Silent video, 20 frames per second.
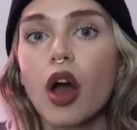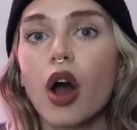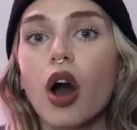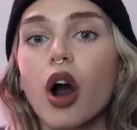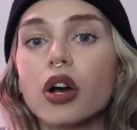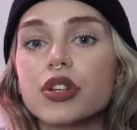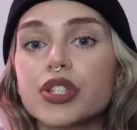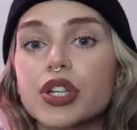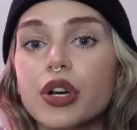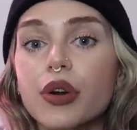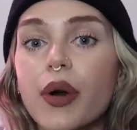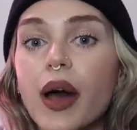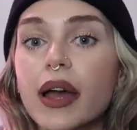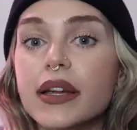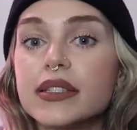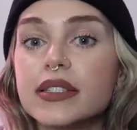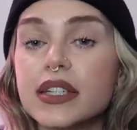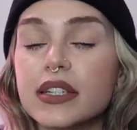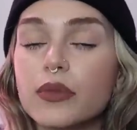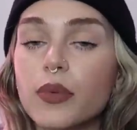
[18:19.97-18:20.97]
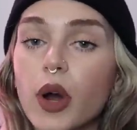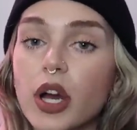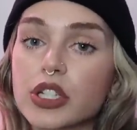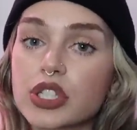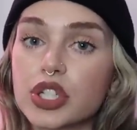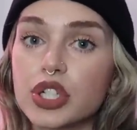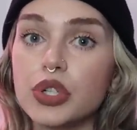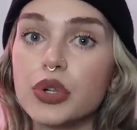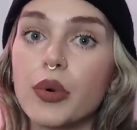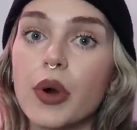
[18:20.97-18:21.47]
Also, I did want
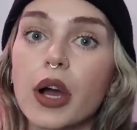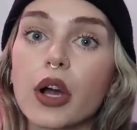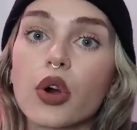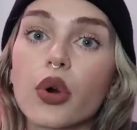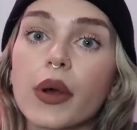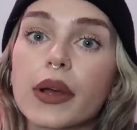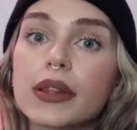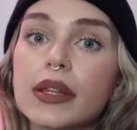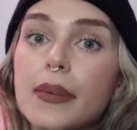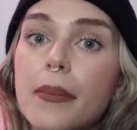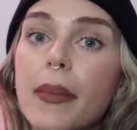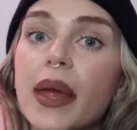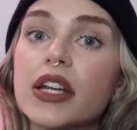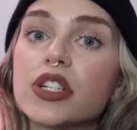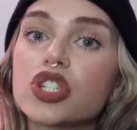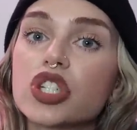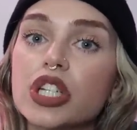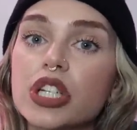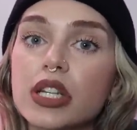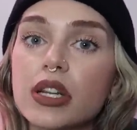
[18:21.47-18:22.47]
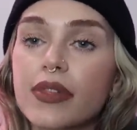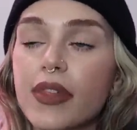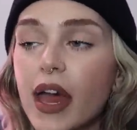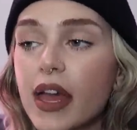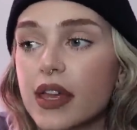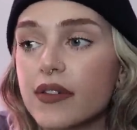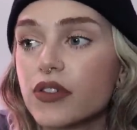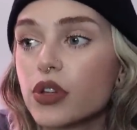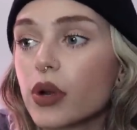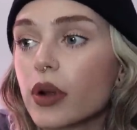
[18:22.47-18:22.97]
to quickly mention
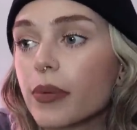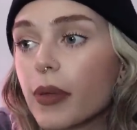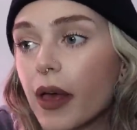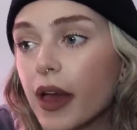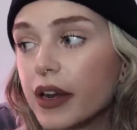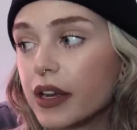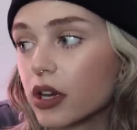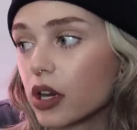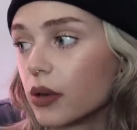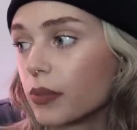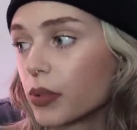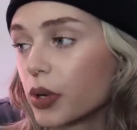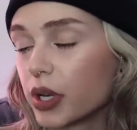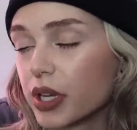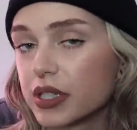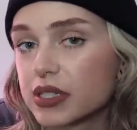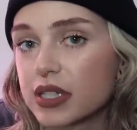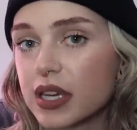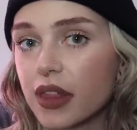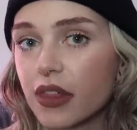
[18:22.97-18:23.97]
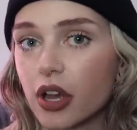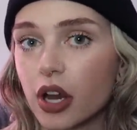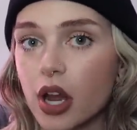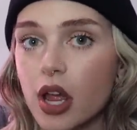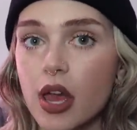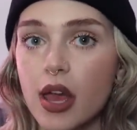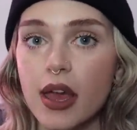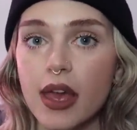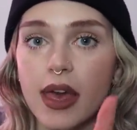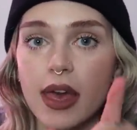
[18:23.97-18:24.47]
that if you are planning on putting together
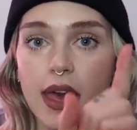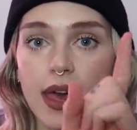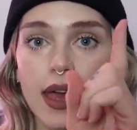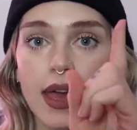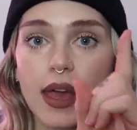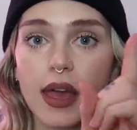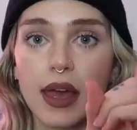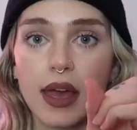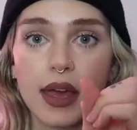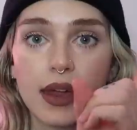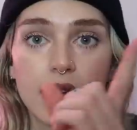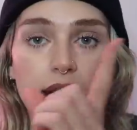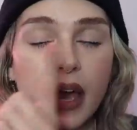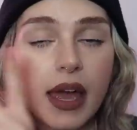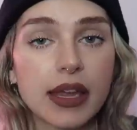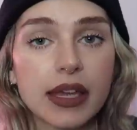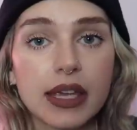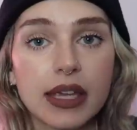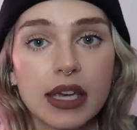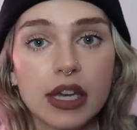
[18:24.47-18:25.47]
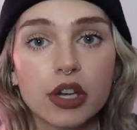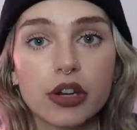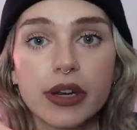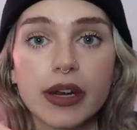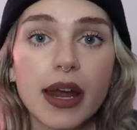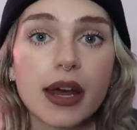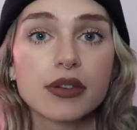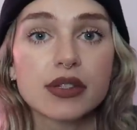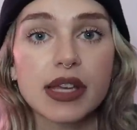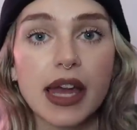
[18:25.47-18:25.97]
an IKEA
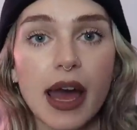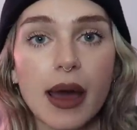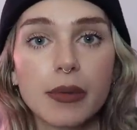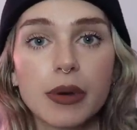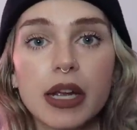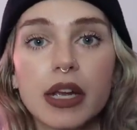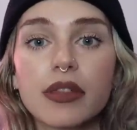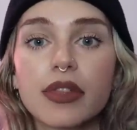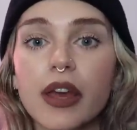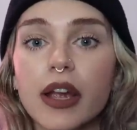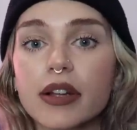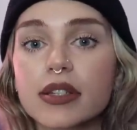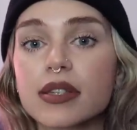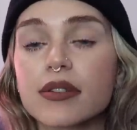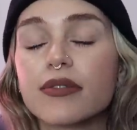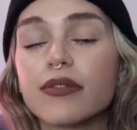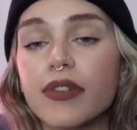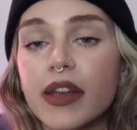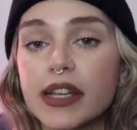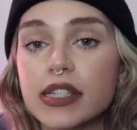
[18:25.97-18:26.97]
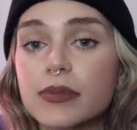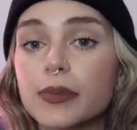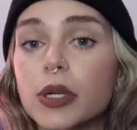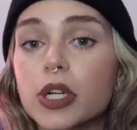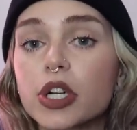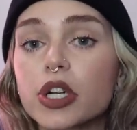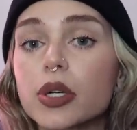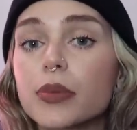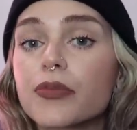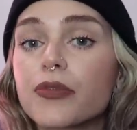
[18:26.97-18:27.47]
greenhouse cabinet, there is a
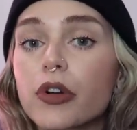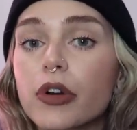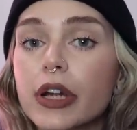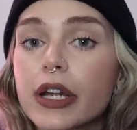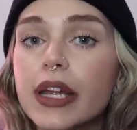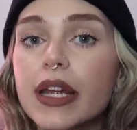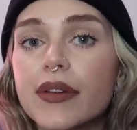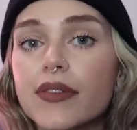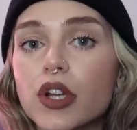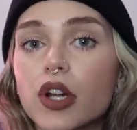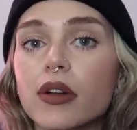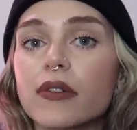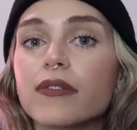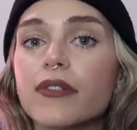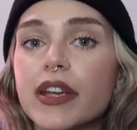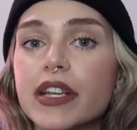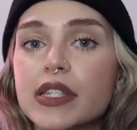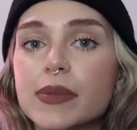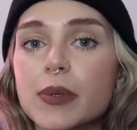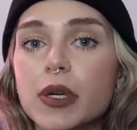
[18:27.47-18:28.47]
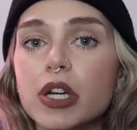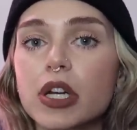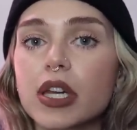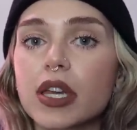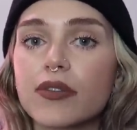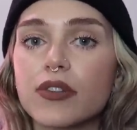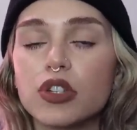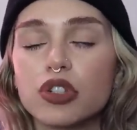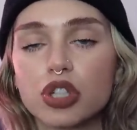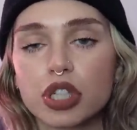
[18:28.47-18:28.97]
Facebook group for it. If you're on Facebook,
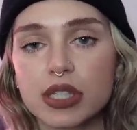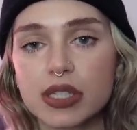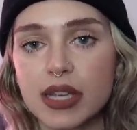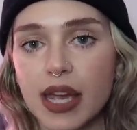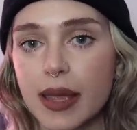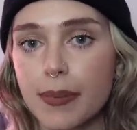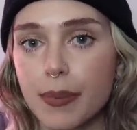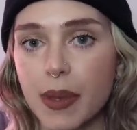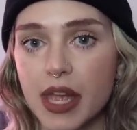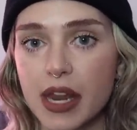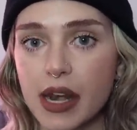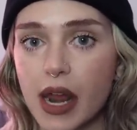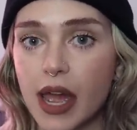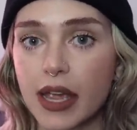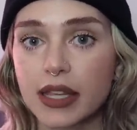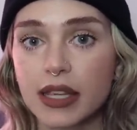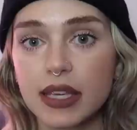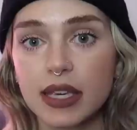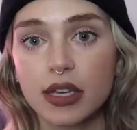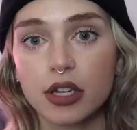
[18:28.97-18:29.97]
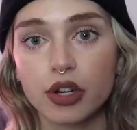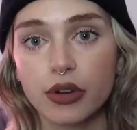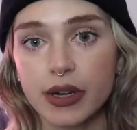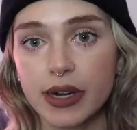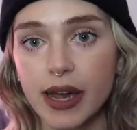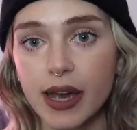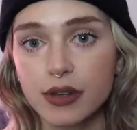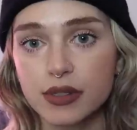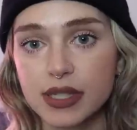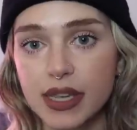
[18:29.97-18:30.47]
if you just type in IKEA
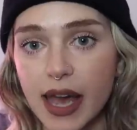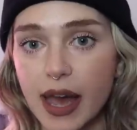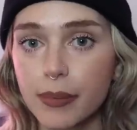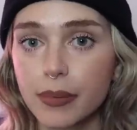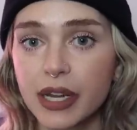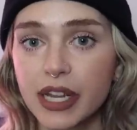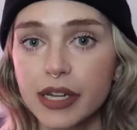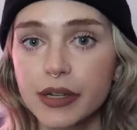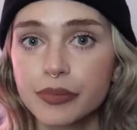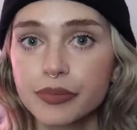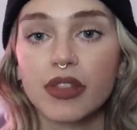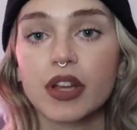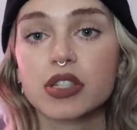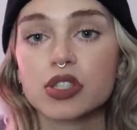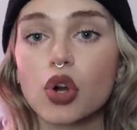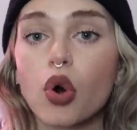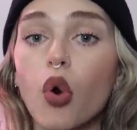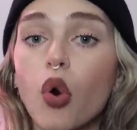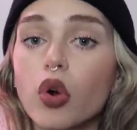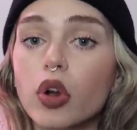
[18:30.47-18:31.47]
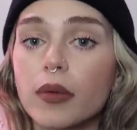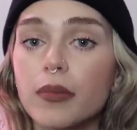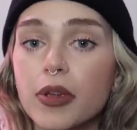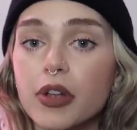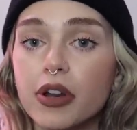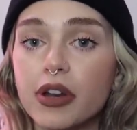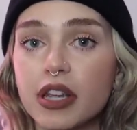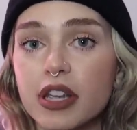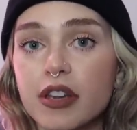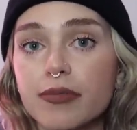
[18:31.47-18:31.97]
greenhouse cabinet, there's a whole
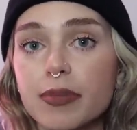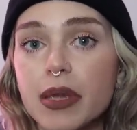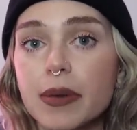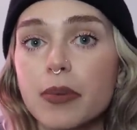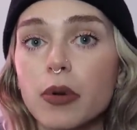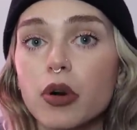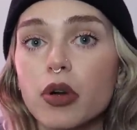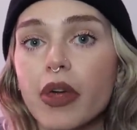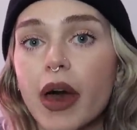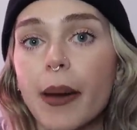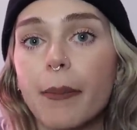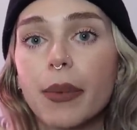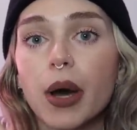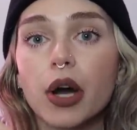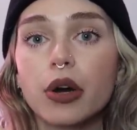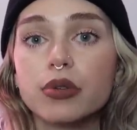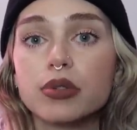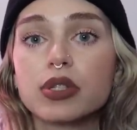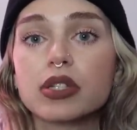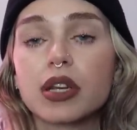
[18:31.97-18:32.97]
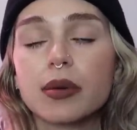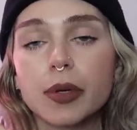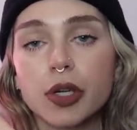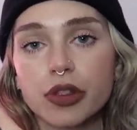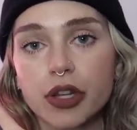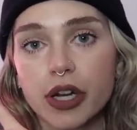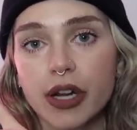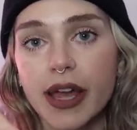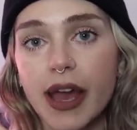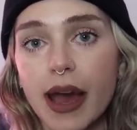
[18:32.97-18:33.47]
community of people that post
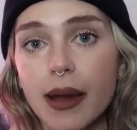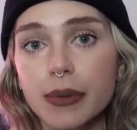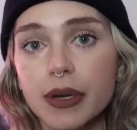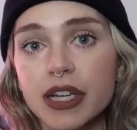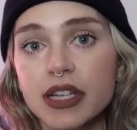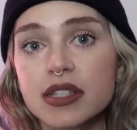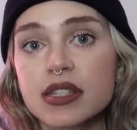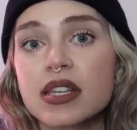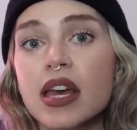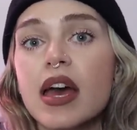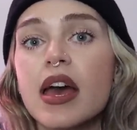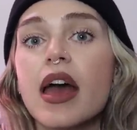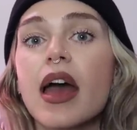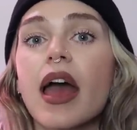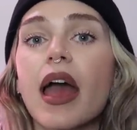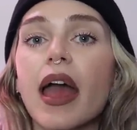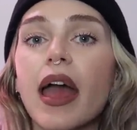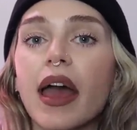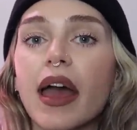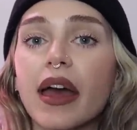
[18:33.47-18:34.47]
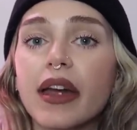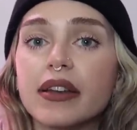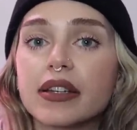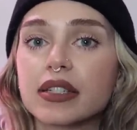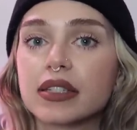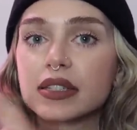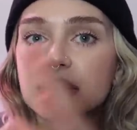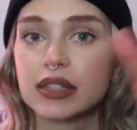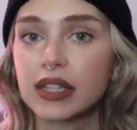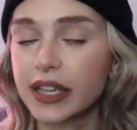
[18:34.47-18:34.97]
about their cabinets
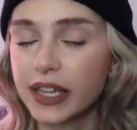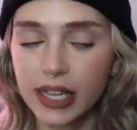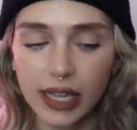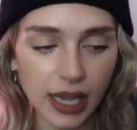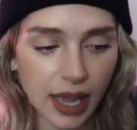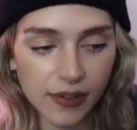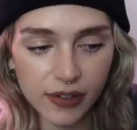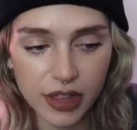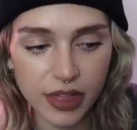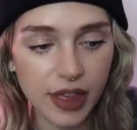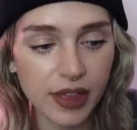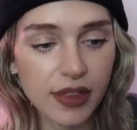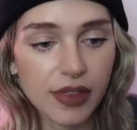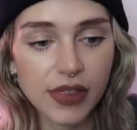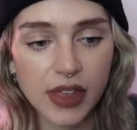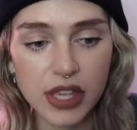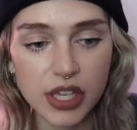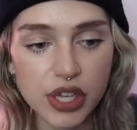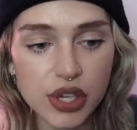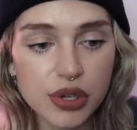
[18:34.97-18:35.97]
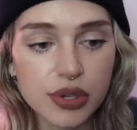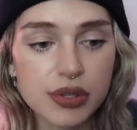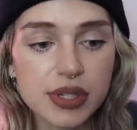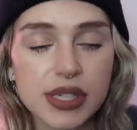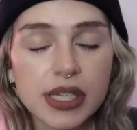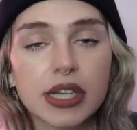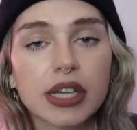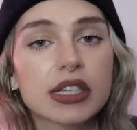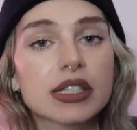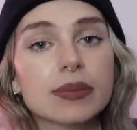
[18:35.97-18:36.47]
and link everything that they
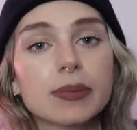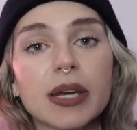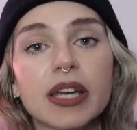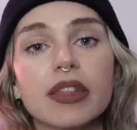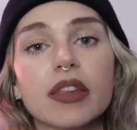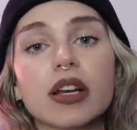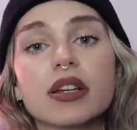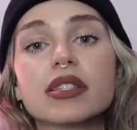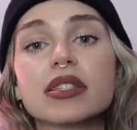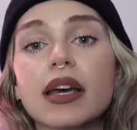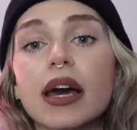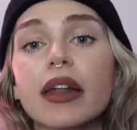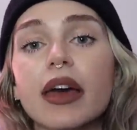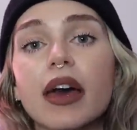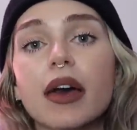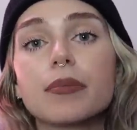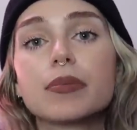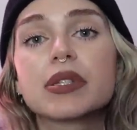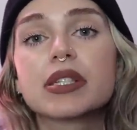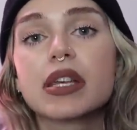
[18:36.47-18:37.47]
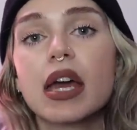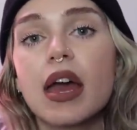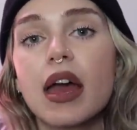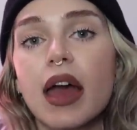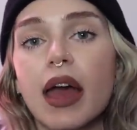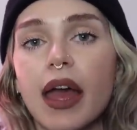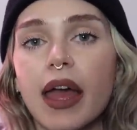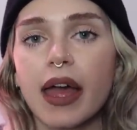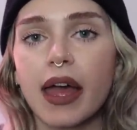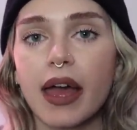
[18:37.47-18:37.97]
used and explain their setups
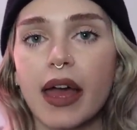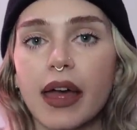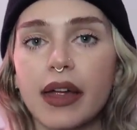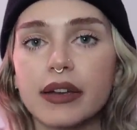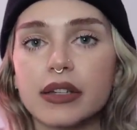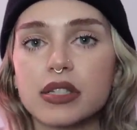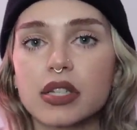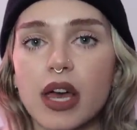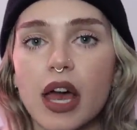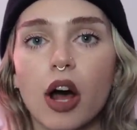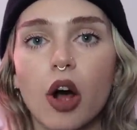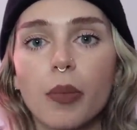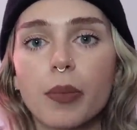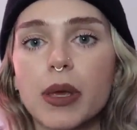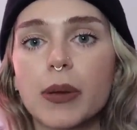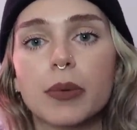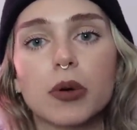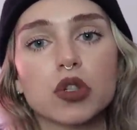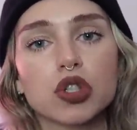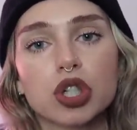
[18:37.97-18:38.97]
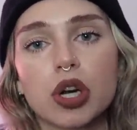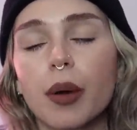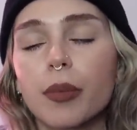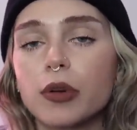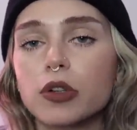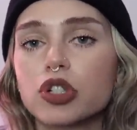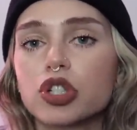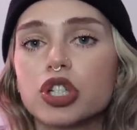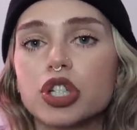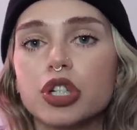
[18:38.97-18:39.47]
and help people
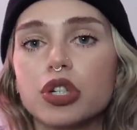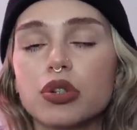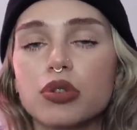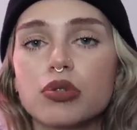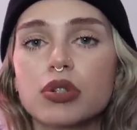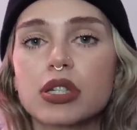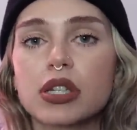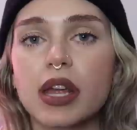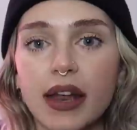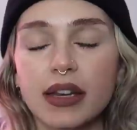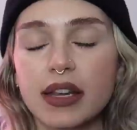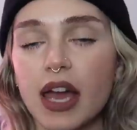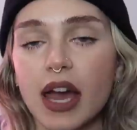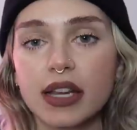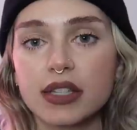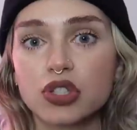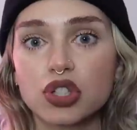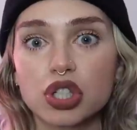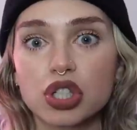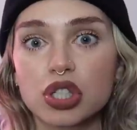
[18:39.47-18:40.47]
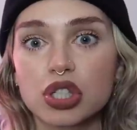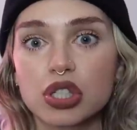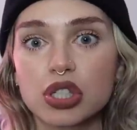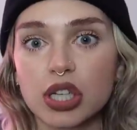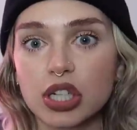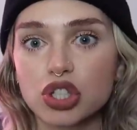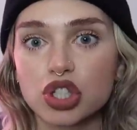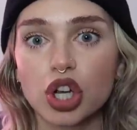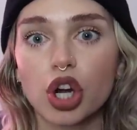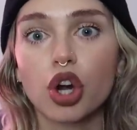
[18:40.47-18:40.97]
troubleshoot. And yeah, it's just
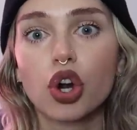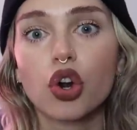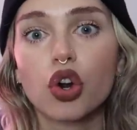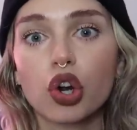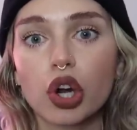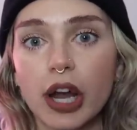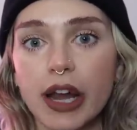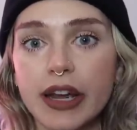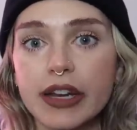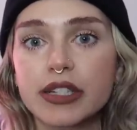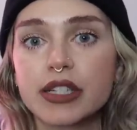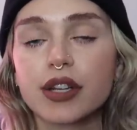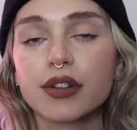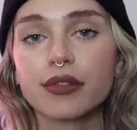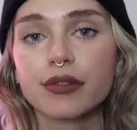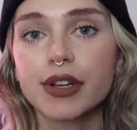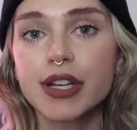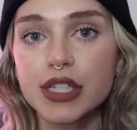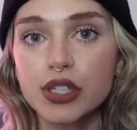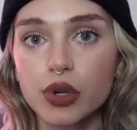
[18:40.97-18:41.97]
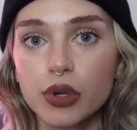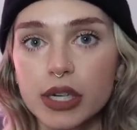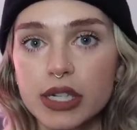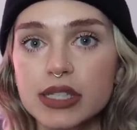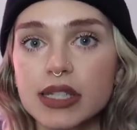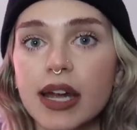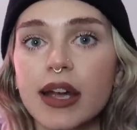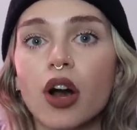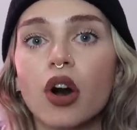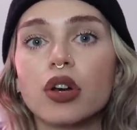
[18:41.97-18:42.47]
such a great
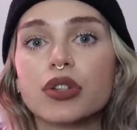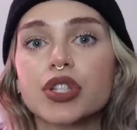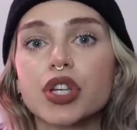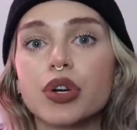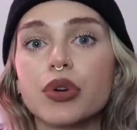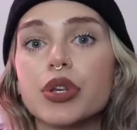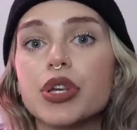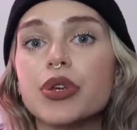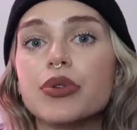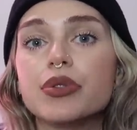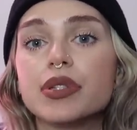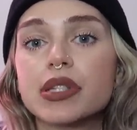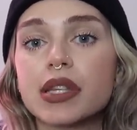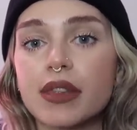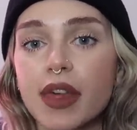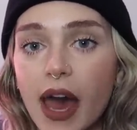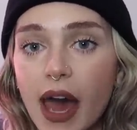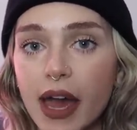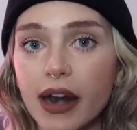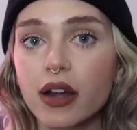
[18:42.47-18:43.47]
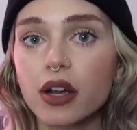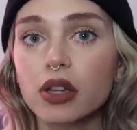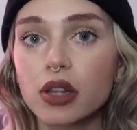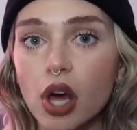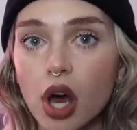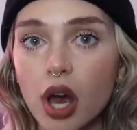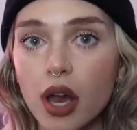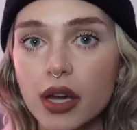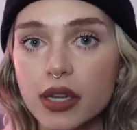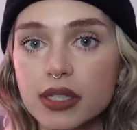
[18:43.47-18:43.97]
resource. I also used that a
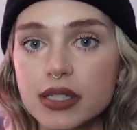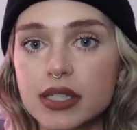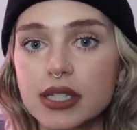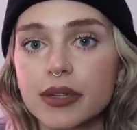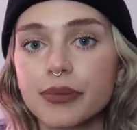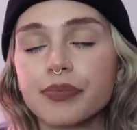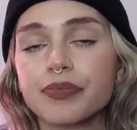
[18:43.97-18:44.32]
lot.